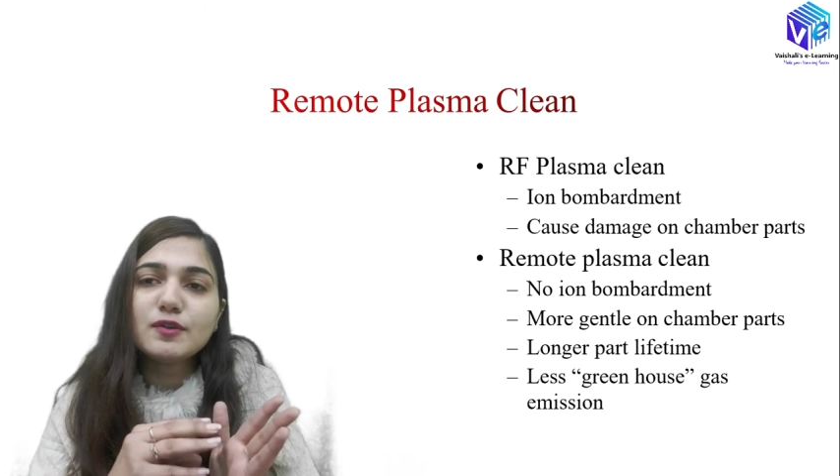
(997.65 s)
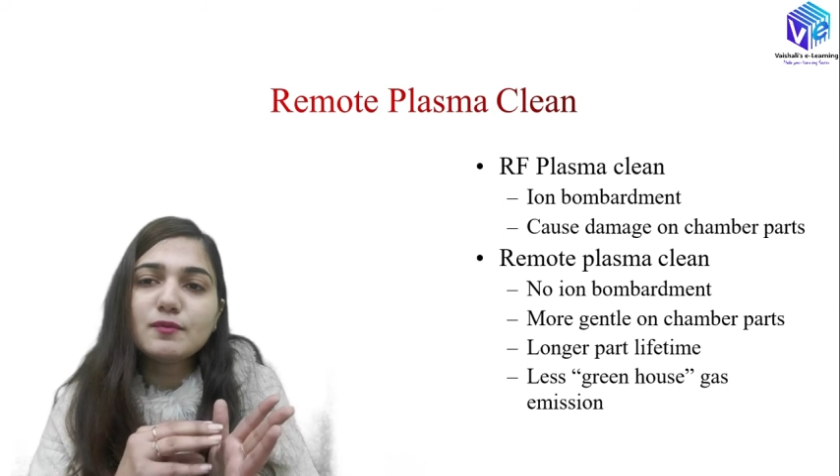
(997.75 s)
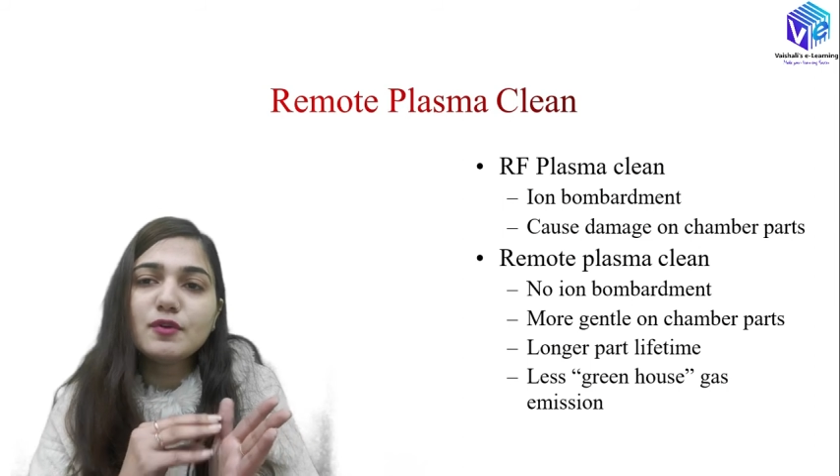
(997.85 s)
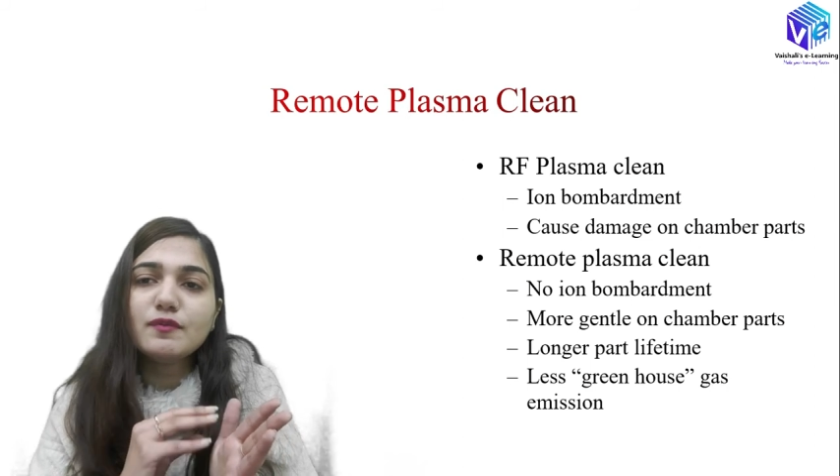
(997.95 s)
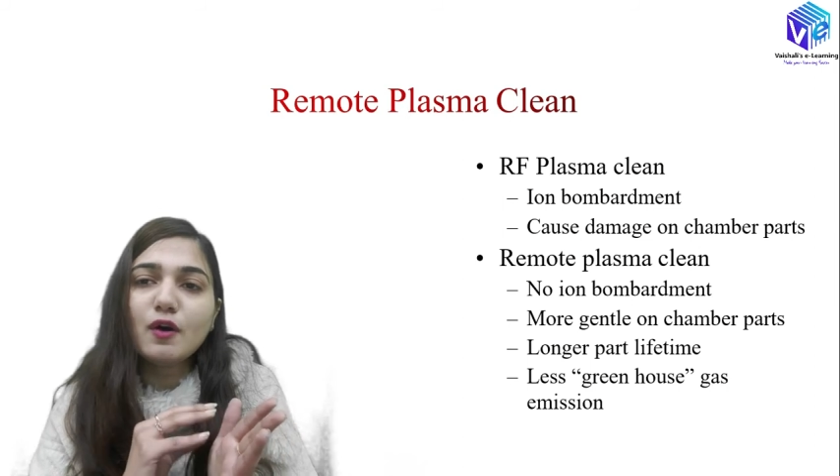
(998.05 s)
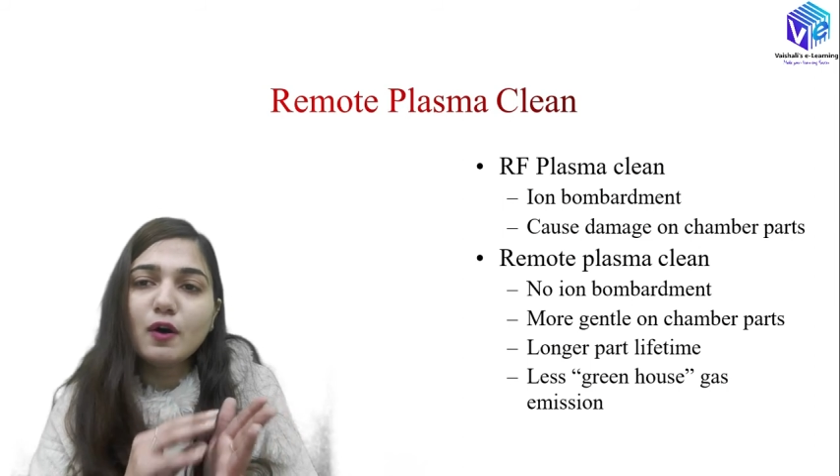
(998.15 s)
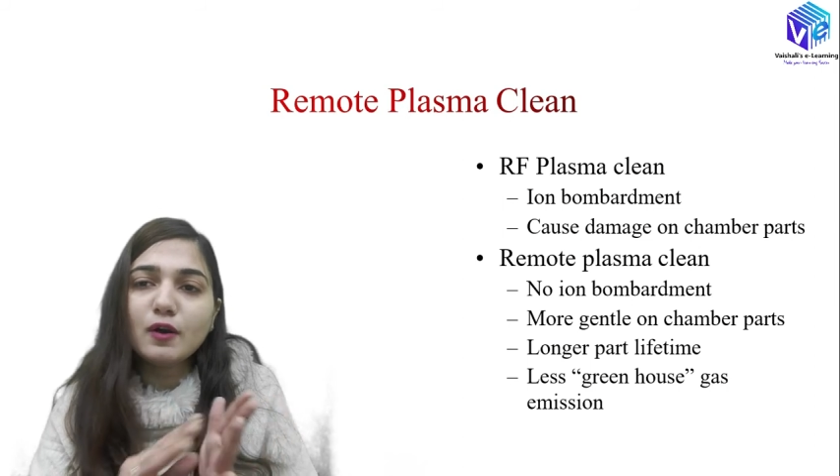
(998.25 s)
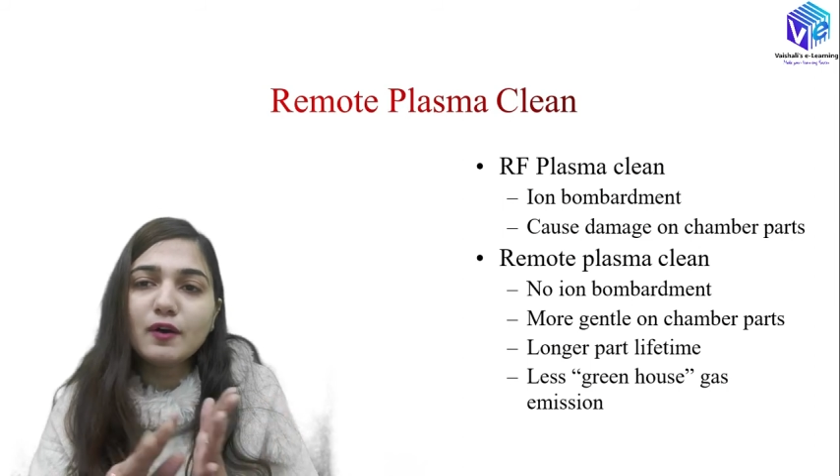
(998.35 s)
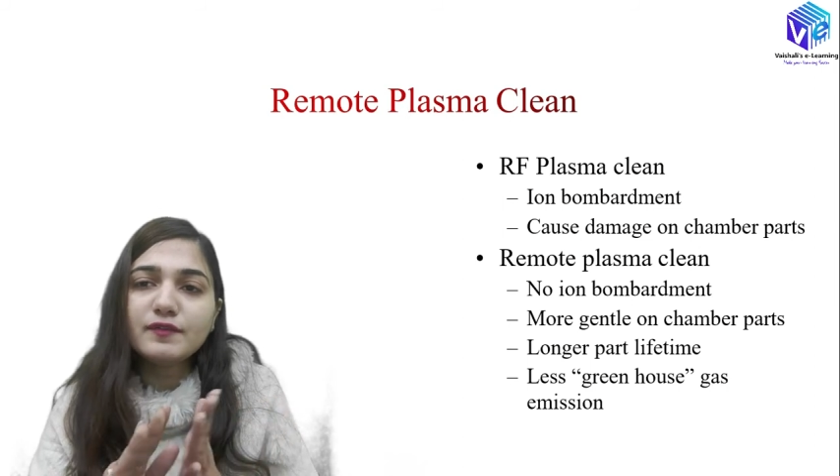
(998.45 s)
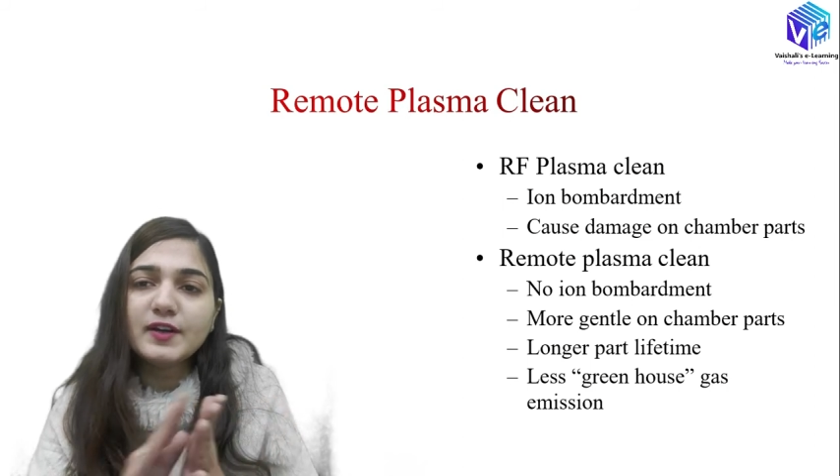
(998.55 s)
remove
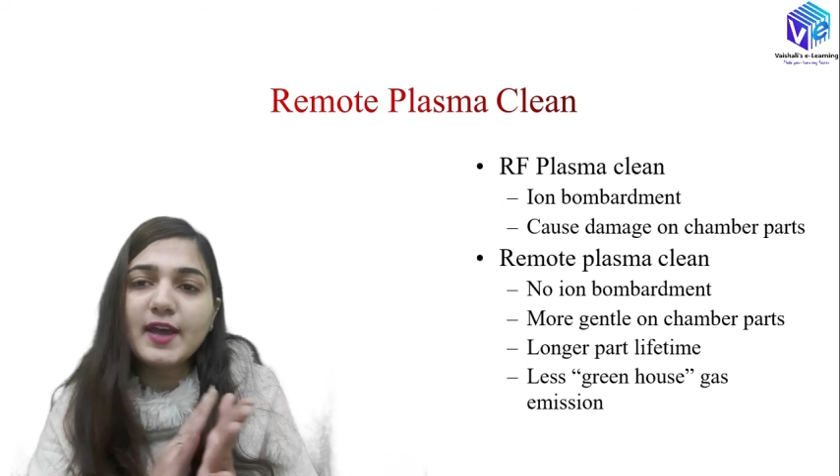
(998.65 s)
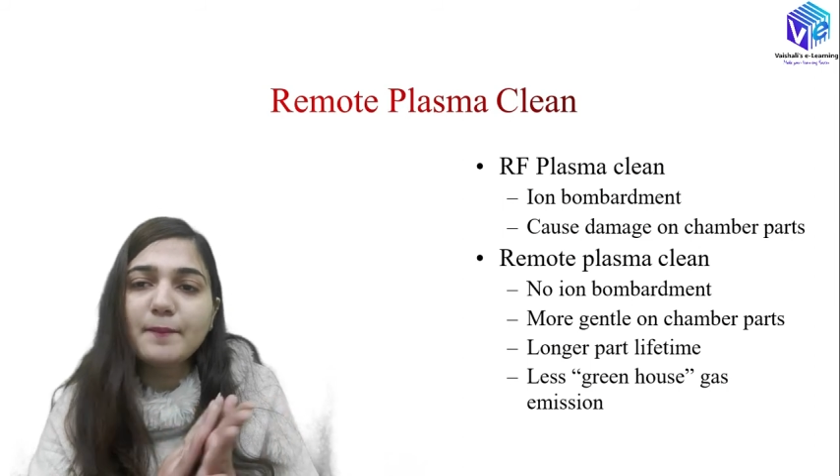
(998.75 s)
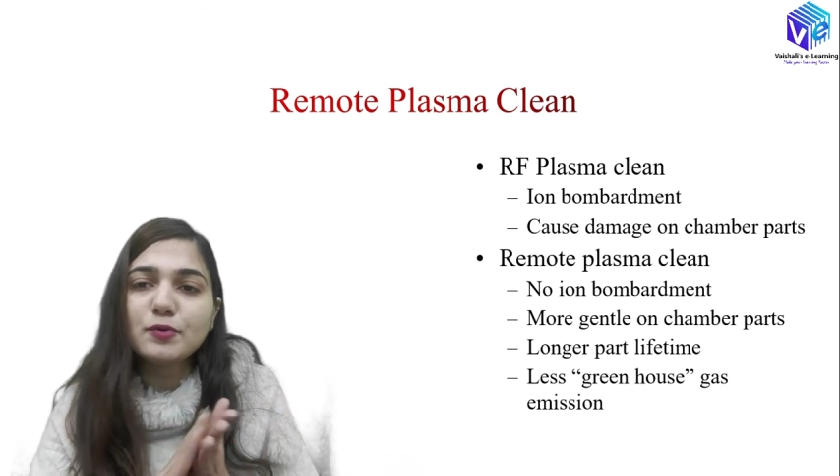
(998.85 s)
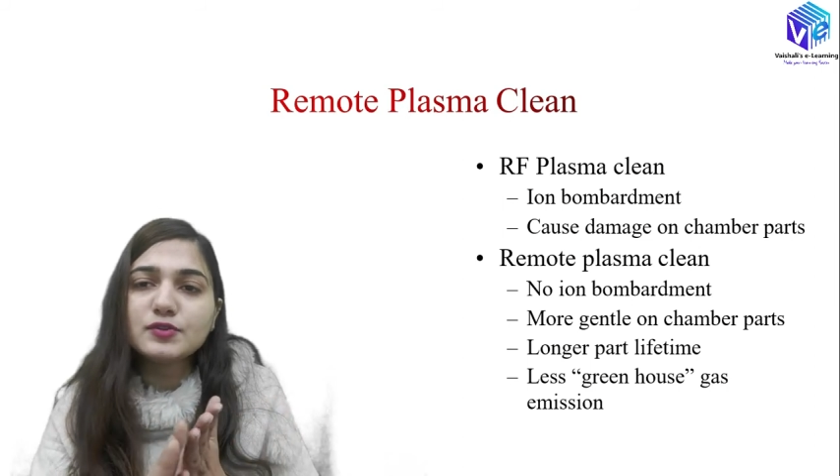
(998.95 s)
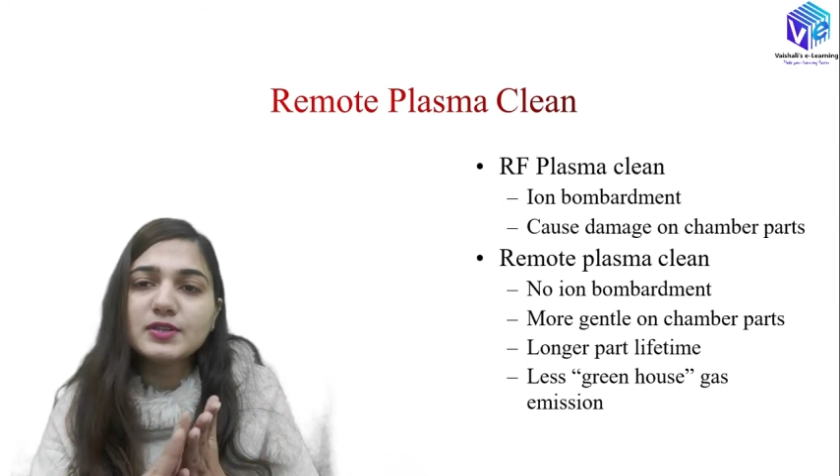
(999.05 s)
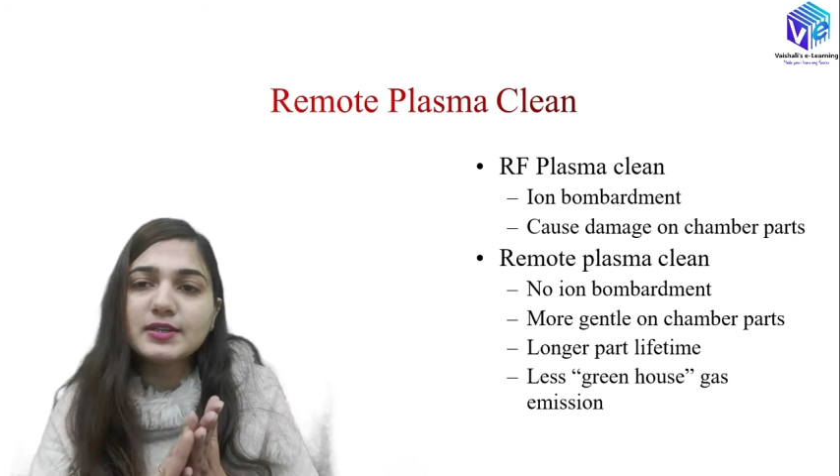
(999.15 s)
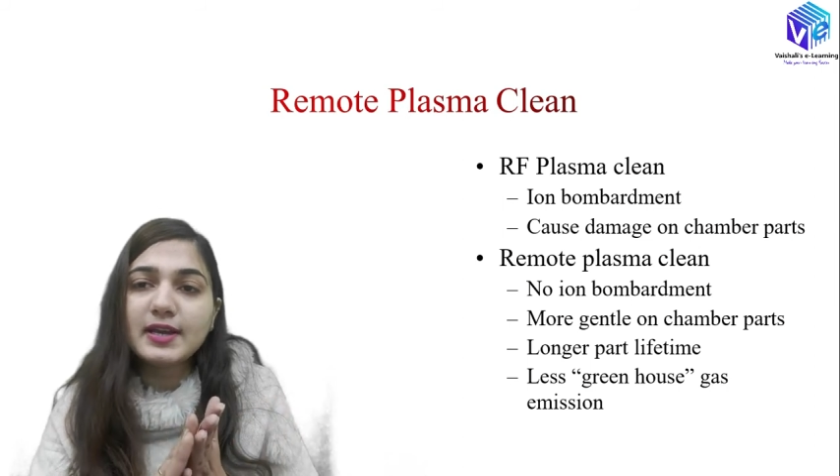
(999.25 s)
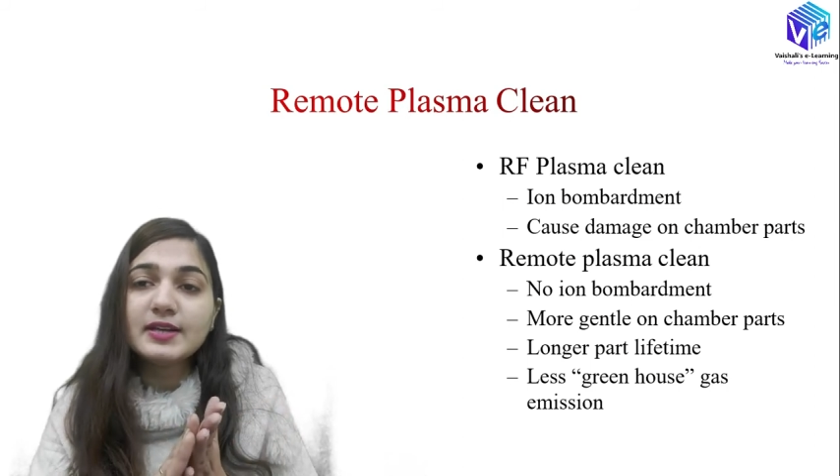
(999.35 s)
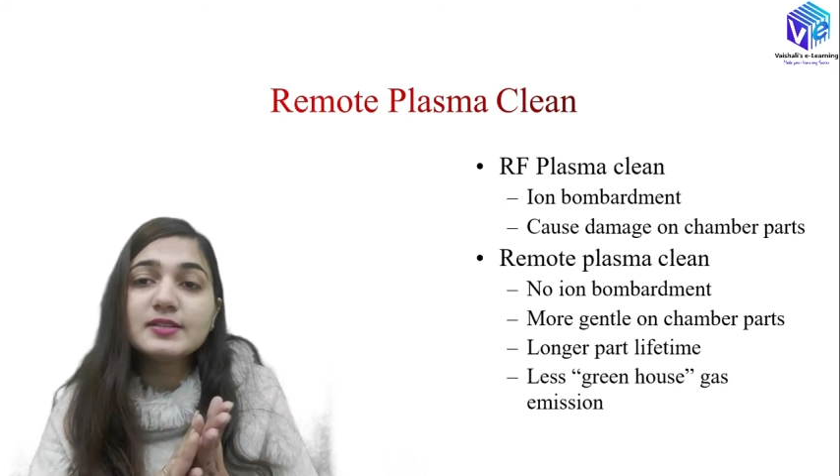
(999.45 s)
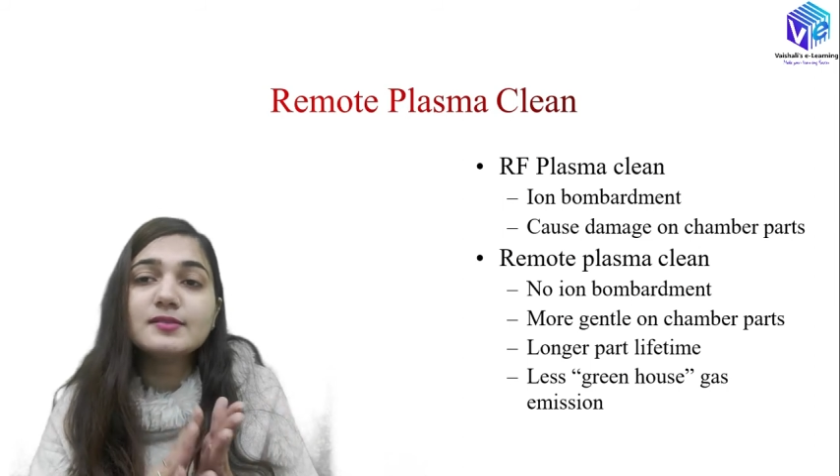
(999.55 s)
all of the
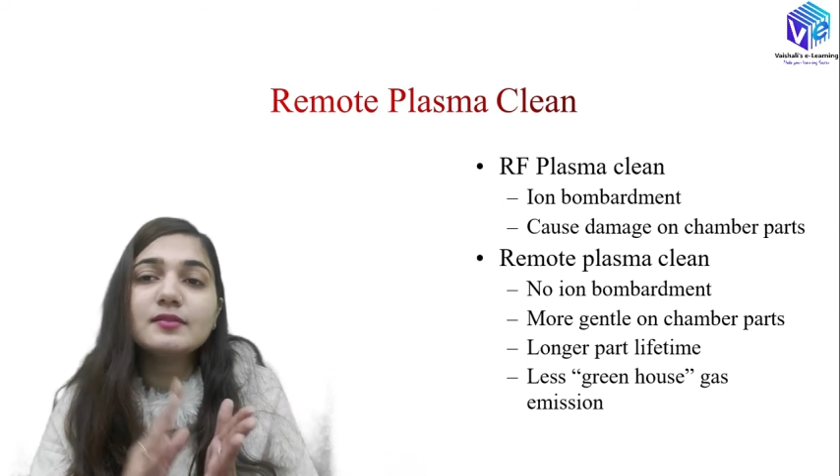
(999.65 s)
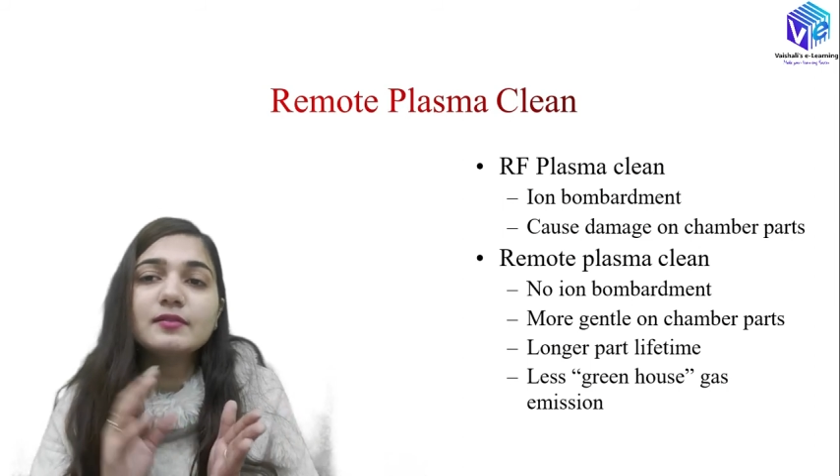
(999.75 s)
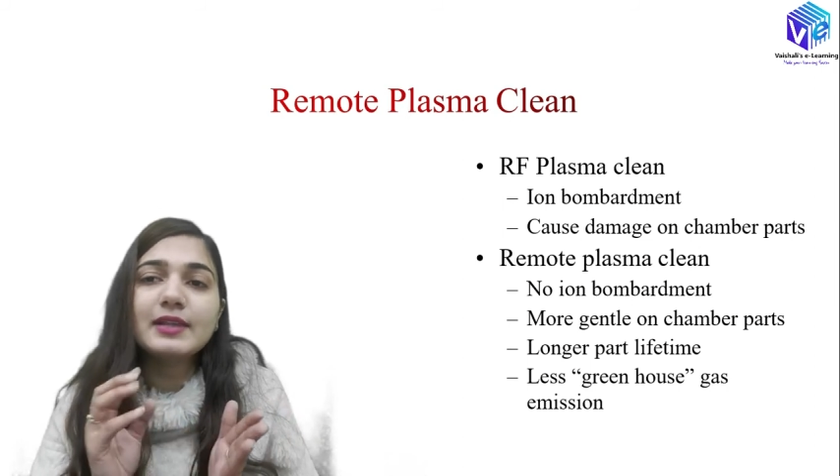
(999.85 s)
depositants